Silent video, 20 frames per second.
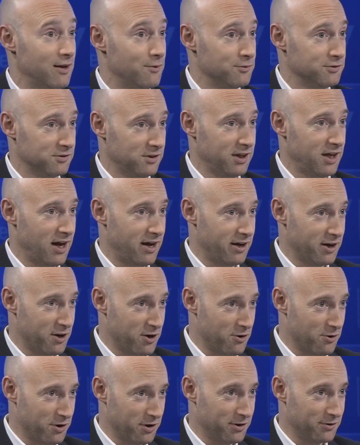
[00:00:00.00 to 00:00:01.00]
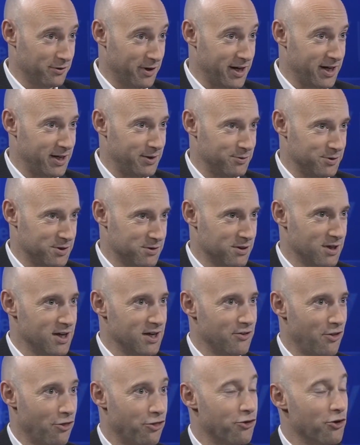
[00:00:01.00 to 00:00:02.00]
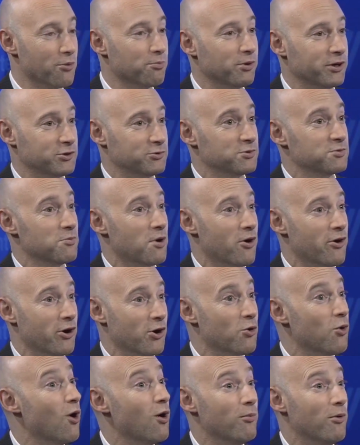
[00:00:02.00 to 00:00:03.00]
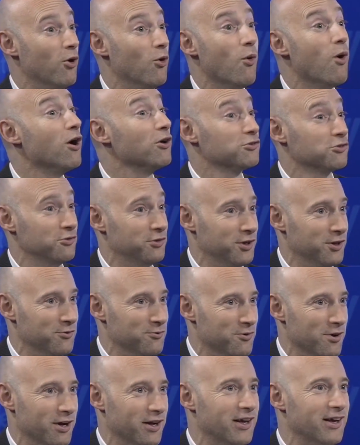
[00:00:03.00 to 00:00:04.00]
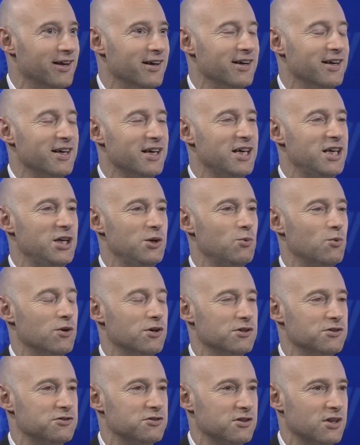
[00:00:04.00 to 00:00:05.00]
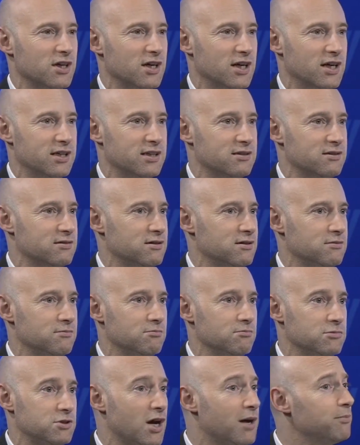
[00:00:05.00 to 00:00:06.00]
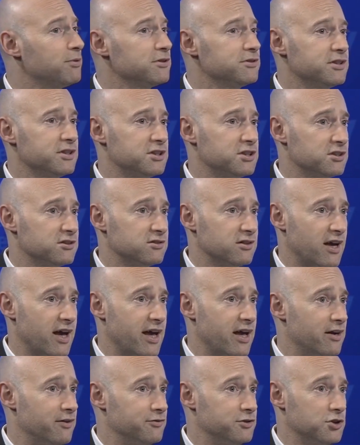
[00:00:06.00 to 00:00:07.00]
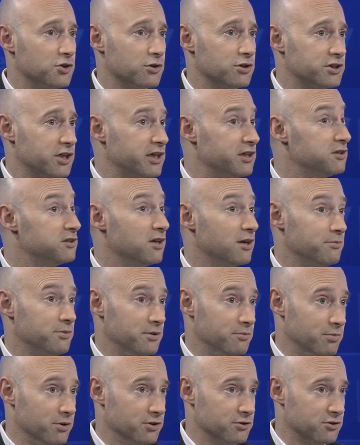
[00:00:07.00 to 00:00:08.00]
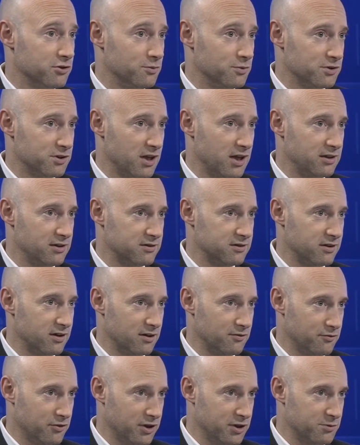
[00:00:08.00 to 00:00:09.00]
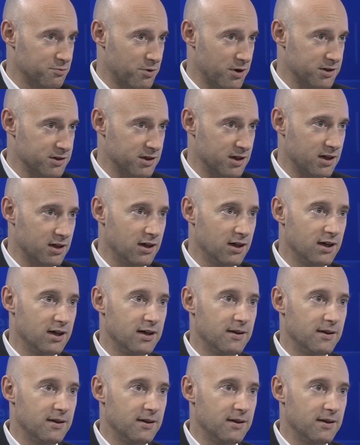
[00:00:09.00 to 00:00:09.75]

That was Lee Iacocca, right? He was the third place was Mario Cuomo, who also didn't run. He was double digits ahead of George H.W. Bush, who was then the sitting vice president.